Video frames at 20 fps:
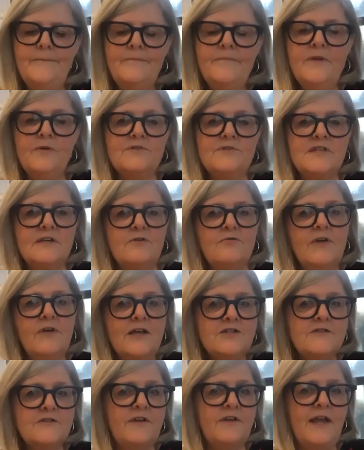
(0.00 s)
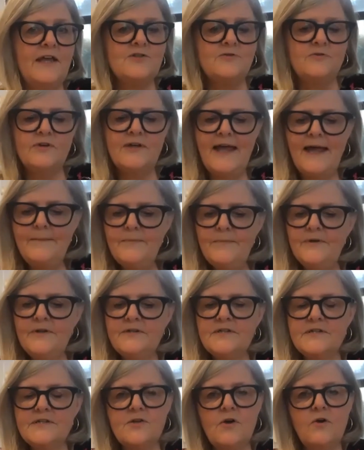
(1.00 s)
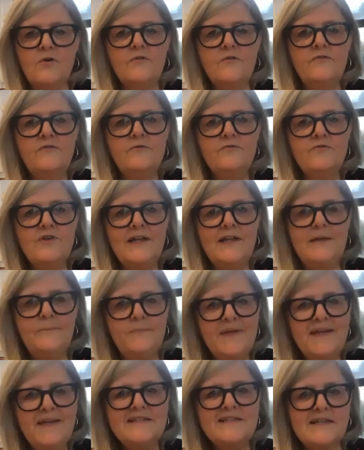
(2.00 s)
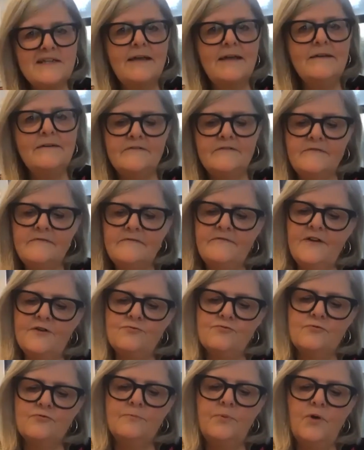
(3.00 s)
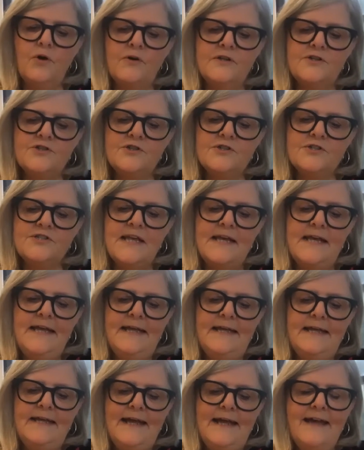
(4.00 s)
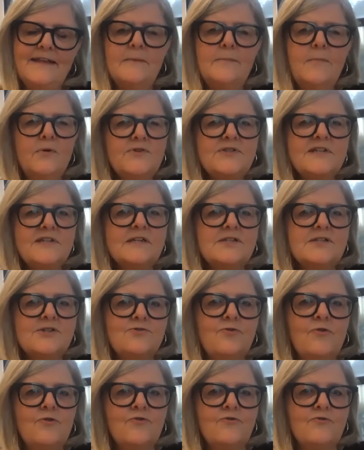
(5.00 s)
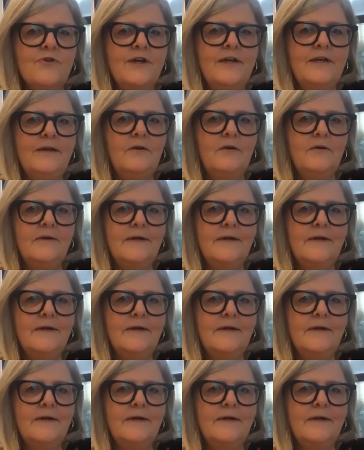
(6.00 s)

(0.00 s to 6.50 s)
There was the creation of the National Cabinet to solve really big state federal blockages. And the most extraordinary